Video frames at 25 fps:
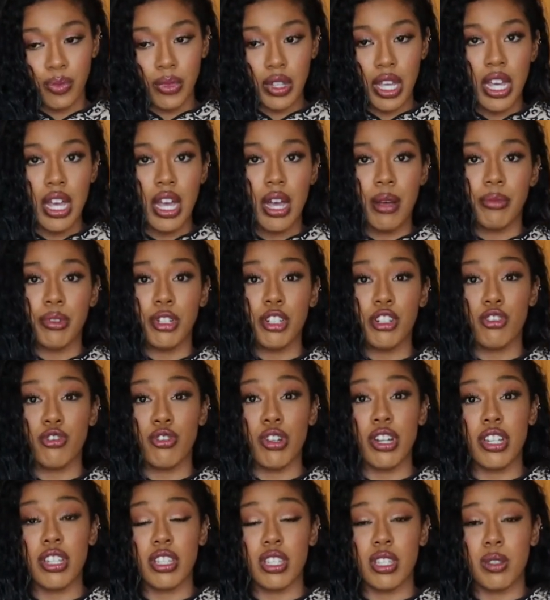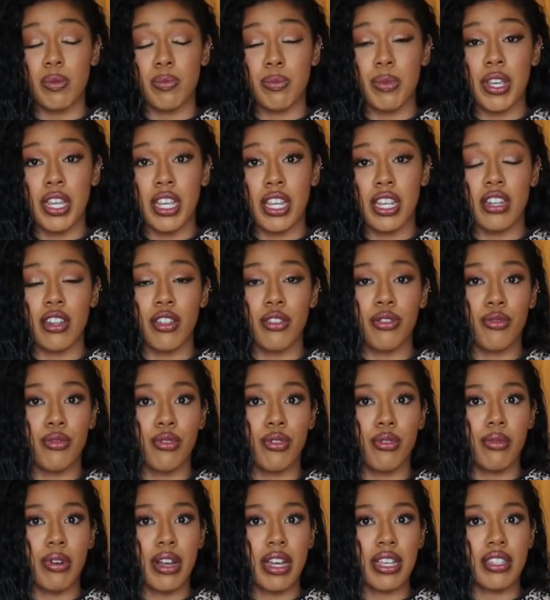I'm gonna try to speed through
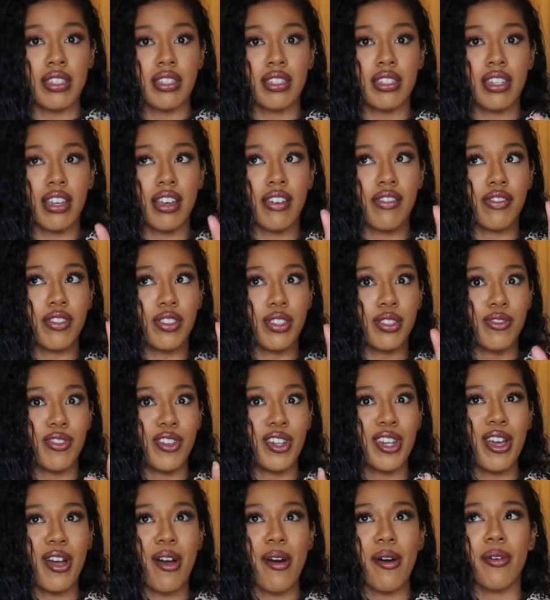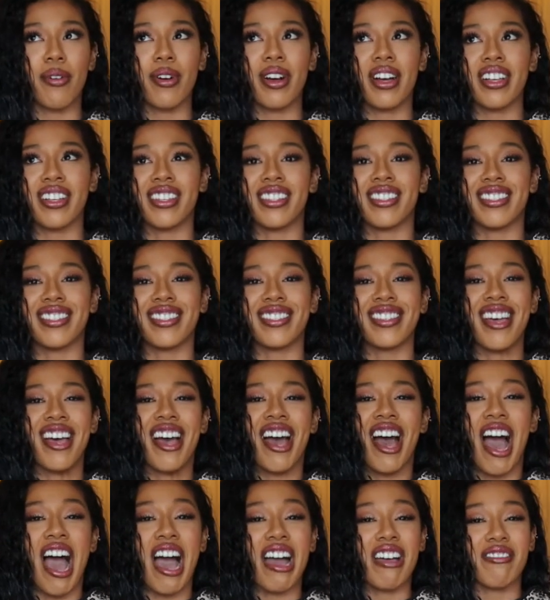the rest of this video because
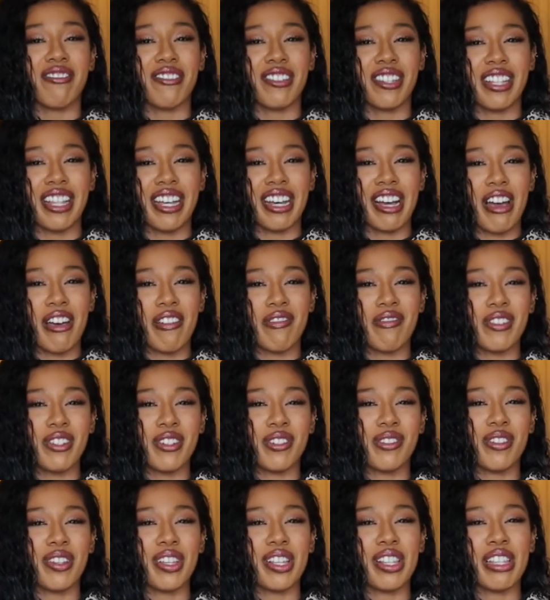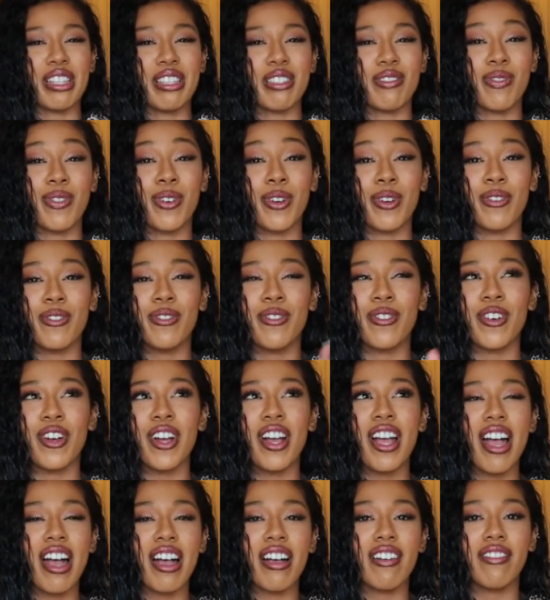I feel like I've been doing this for
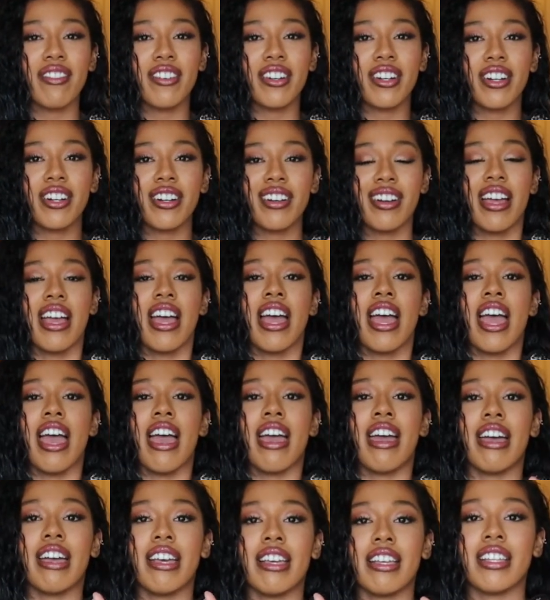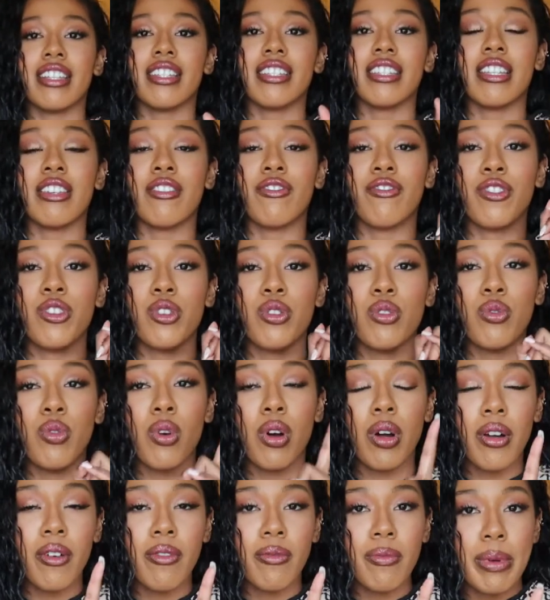forever and if you
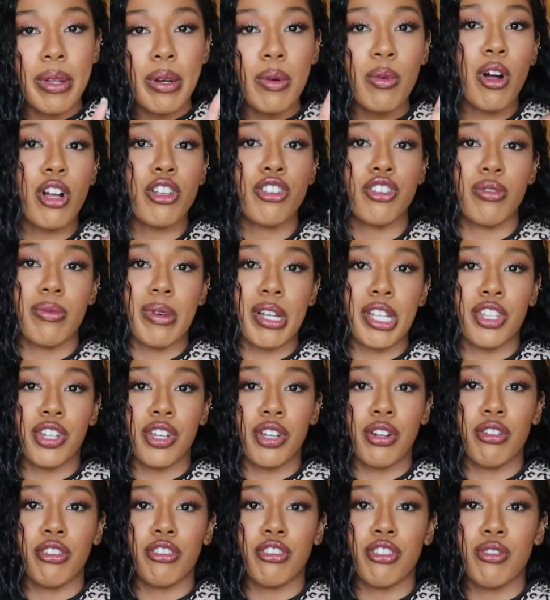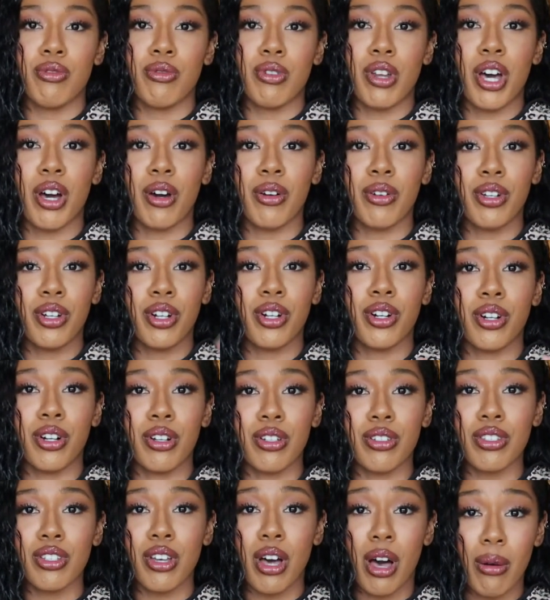have been watching my channel you know your
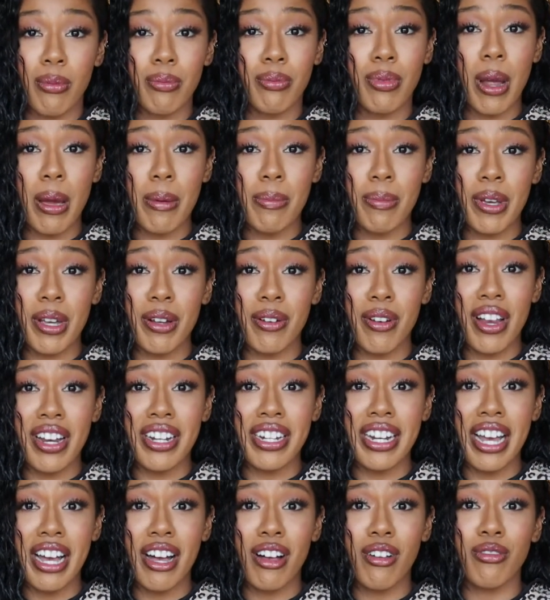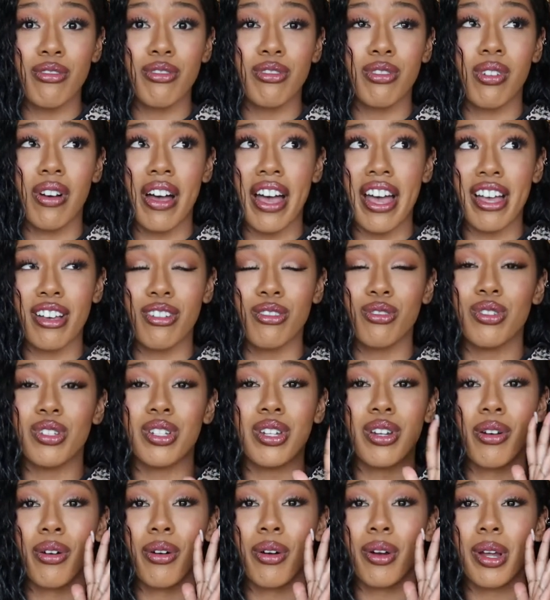girl's comp prepping right now so I actually
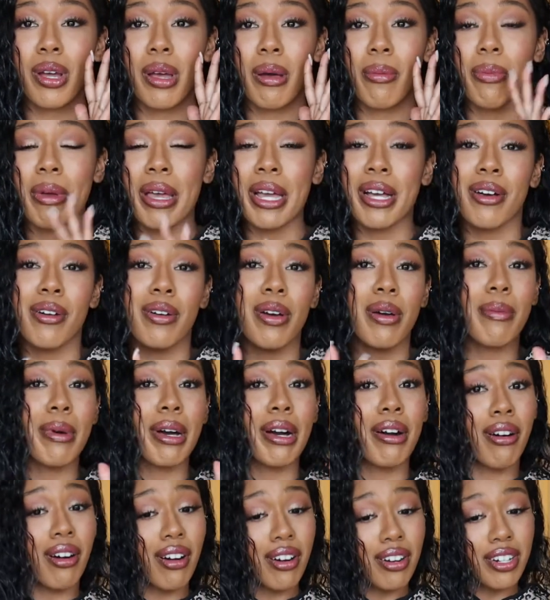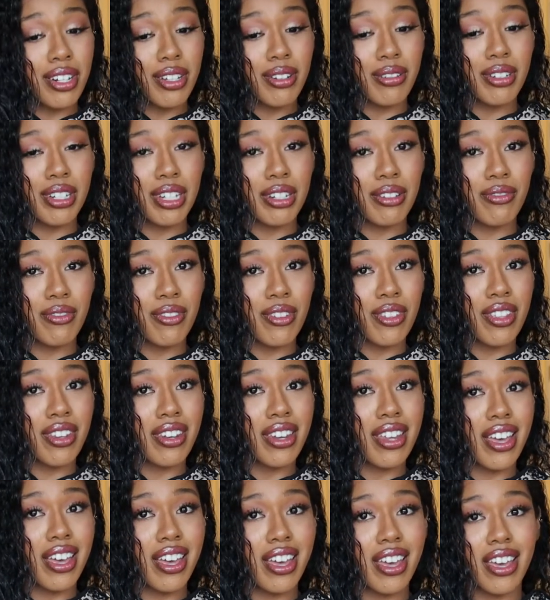need to hurry up and go get my cardio done for the
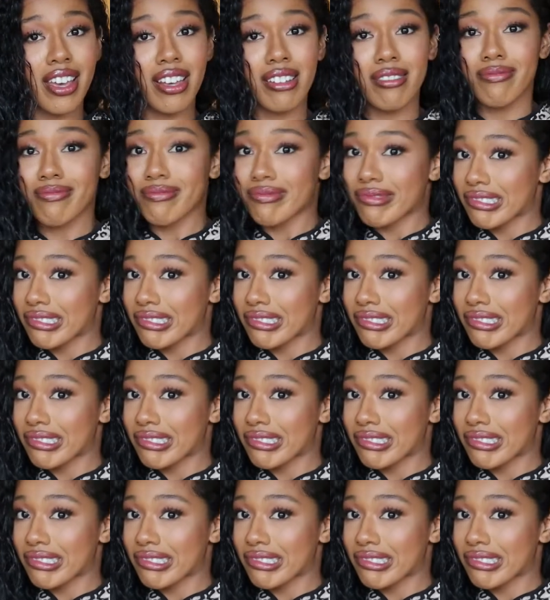day.